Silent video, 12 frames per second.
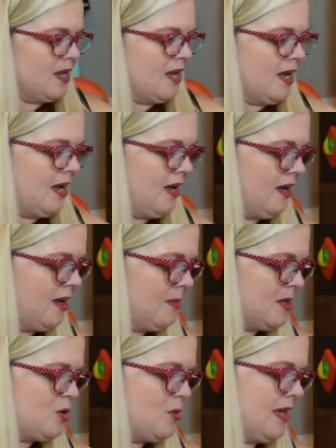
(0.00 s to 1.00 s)
Um,
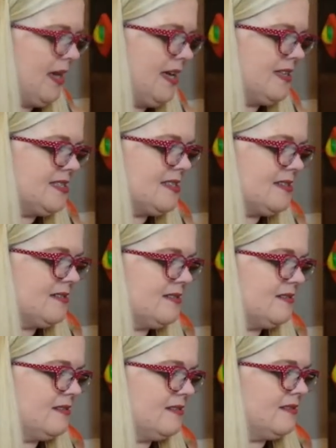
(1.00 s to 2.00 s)
you get
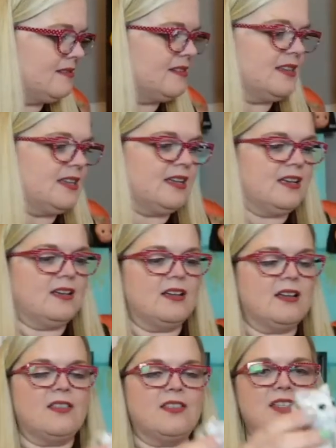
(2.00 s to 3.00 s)

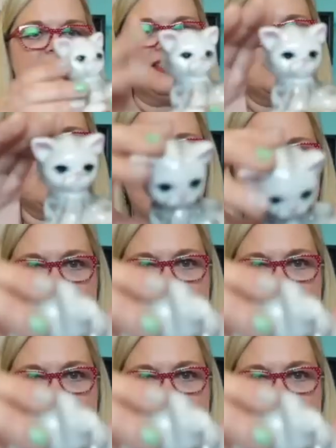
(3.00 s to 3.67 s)
this little gray